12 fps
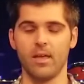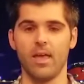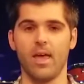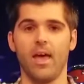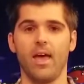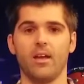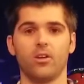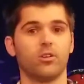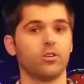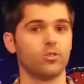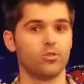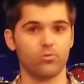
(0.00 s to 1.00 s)
And a
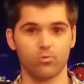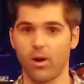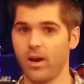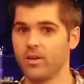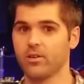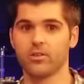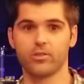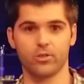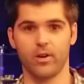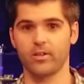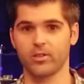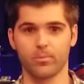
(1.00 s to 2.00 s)
good writer,
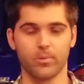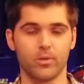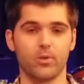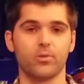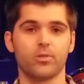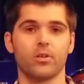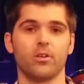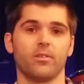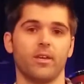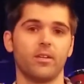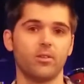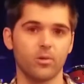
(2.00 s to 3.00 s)
director, producer,
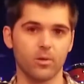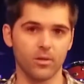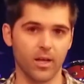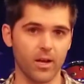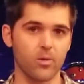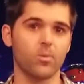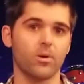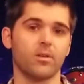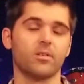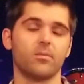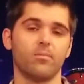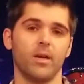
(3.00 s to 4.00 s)
they do a lot of work
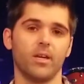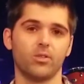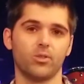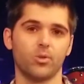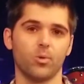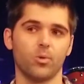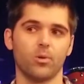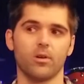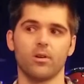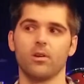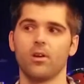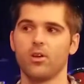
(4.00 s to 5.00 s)
to make
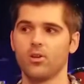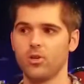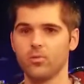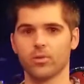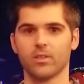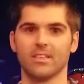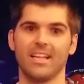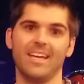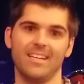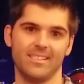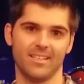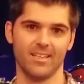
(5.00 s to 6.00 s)
sure you
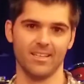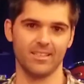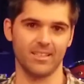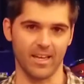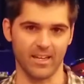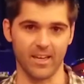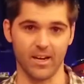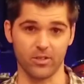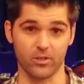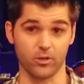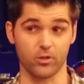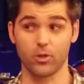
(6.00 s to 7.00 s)
relate to that
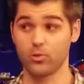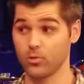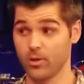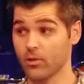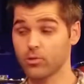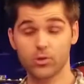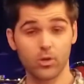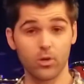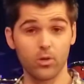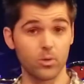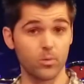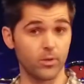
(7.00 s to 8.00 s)
character. So they'll show
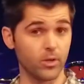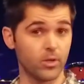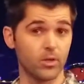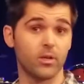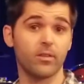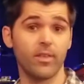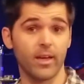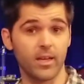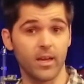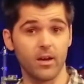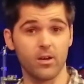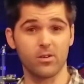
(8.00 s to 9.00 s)
you the good of that
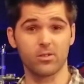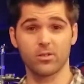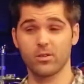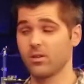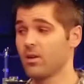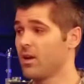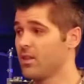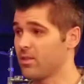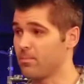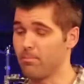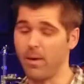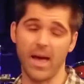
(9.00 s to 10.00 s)
character, the
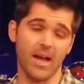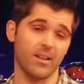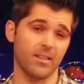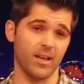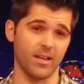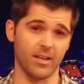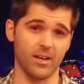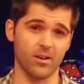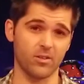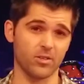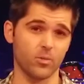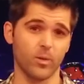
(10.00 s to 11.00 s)
bad of that
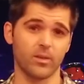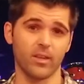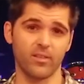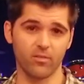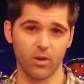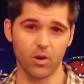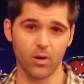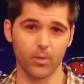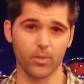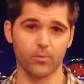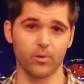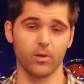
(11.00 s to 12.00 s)
character, what they've
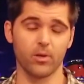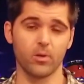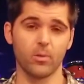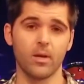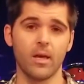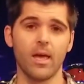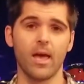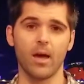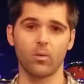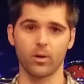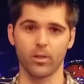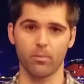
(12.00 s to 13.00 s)
gone through. And
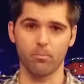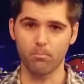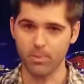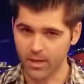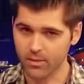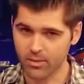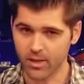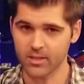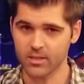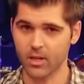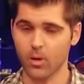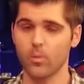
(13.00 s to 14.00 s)
one of the big things
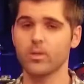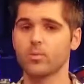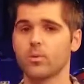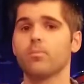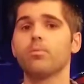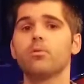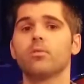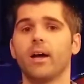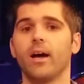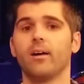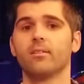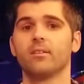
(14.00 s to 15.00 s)
they always want to pull
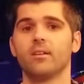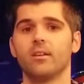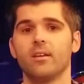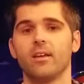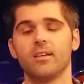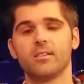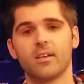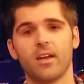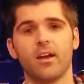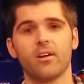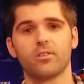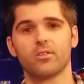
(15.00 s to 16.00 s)
out is a
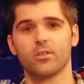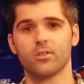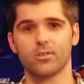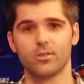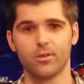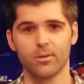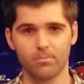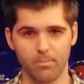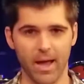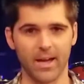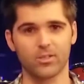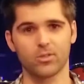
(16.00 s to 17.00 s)
character's
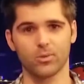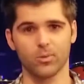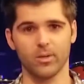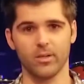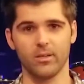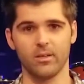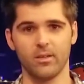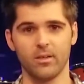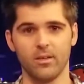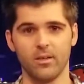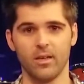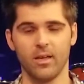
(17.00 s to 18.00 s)
backstory.
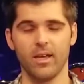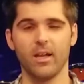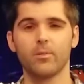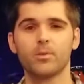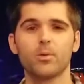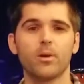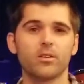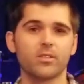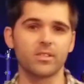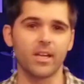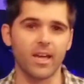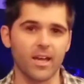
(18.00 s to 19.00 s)
It helps you
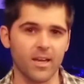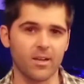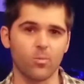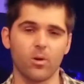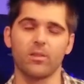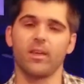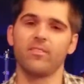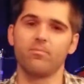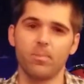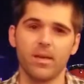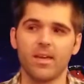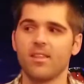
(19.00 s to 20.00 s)
understand where they've
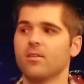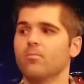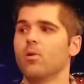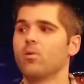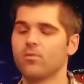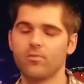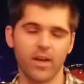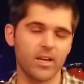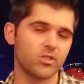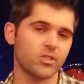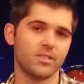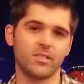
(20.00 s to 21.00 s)
been, the
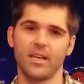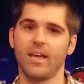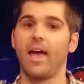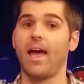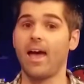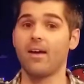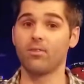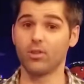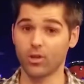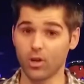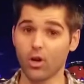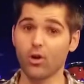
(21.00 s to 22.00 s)
motivations they have in the
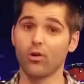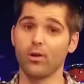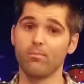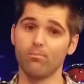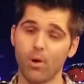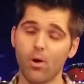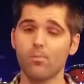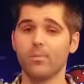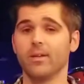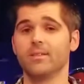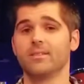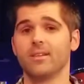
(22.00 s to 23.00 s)
current
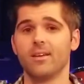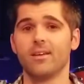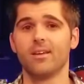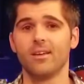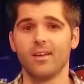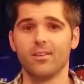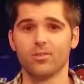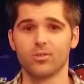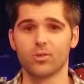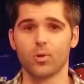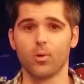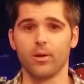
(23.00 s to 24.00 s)
moment in the
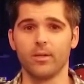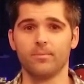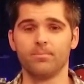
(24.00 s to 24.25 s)
story.